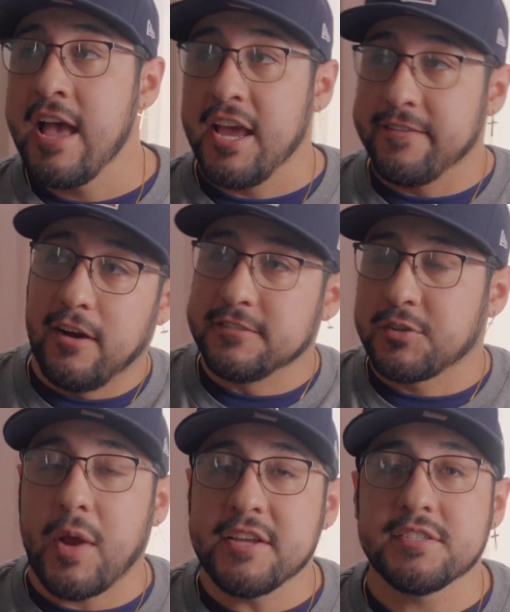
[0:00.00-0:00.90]
And if I was
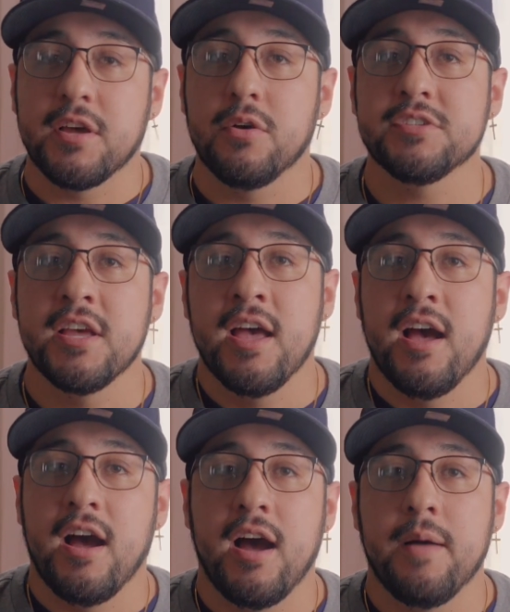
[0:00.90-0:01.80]
to race those
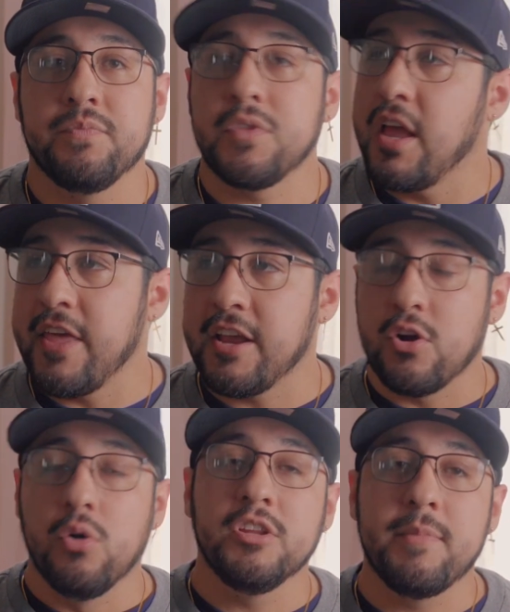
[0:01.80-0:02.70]
um, and they could
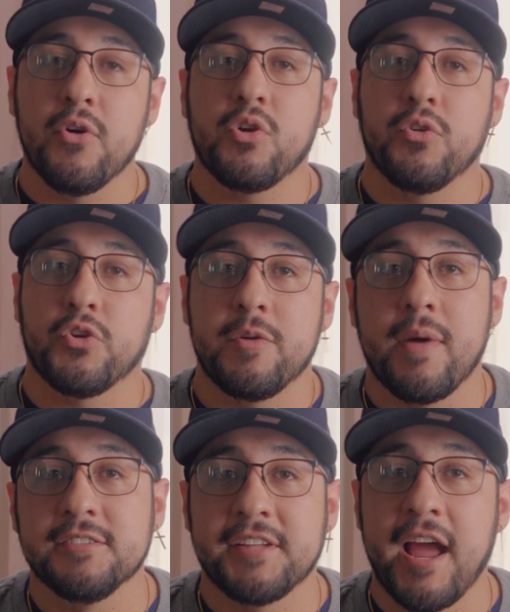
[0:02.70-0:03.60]
only both go 30
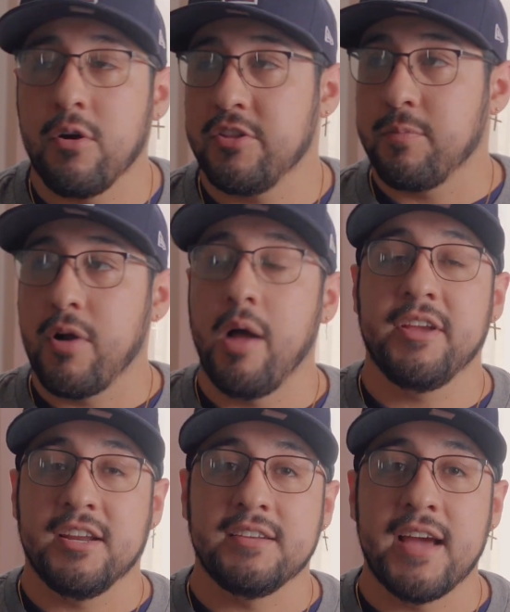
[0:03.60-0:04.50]
miles an hour, they're
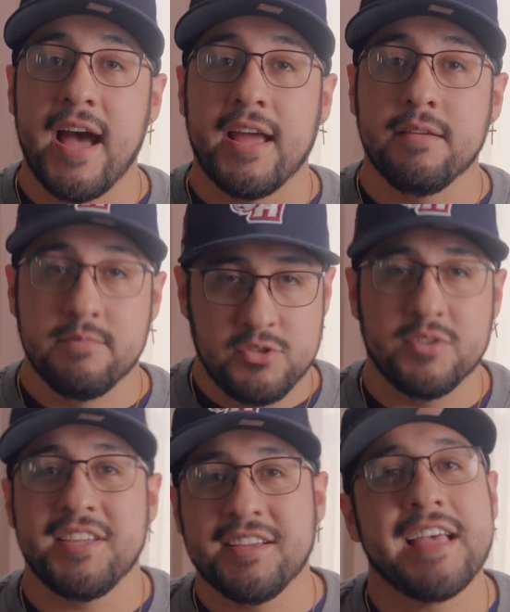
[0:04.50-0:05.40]
probably going to tie. So
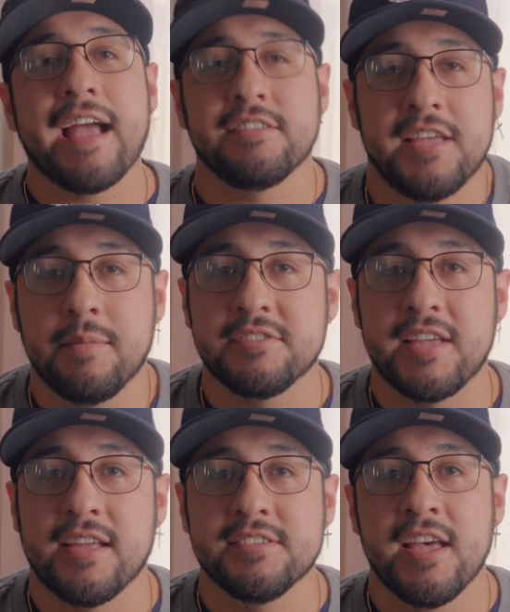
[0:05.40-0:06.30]
it's the exact same
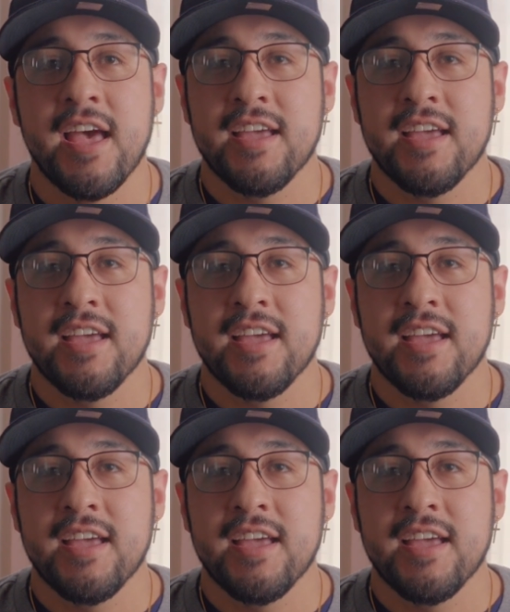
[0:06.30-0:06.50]
sense.